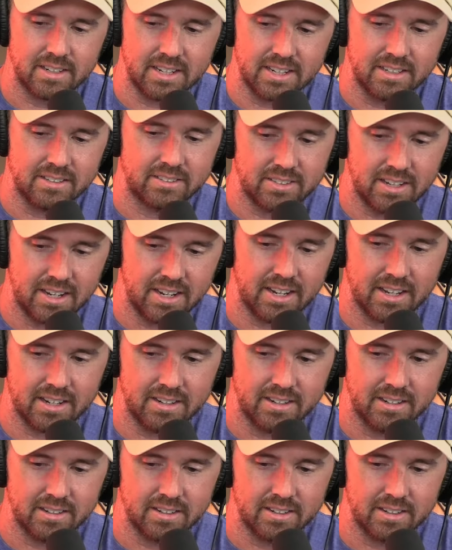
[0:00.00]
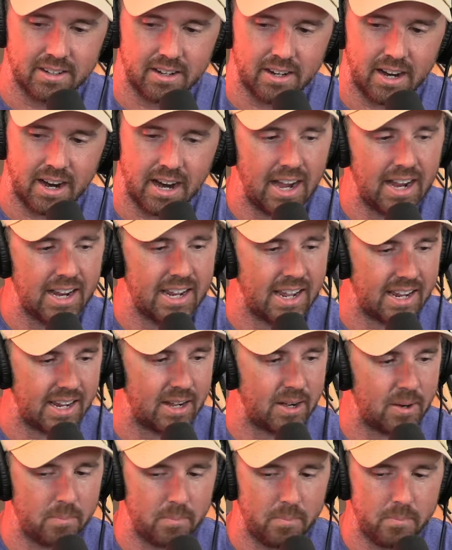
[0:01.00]
he said i
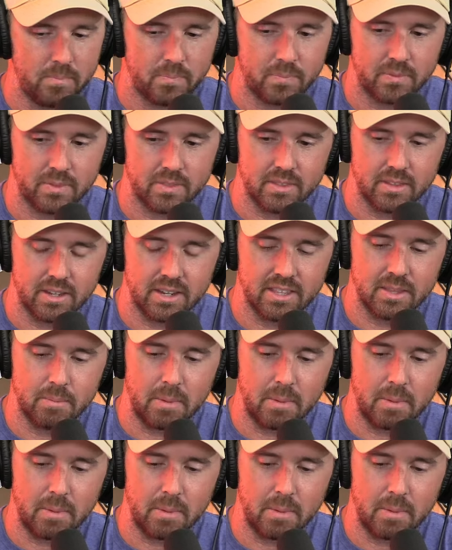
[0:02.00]
am in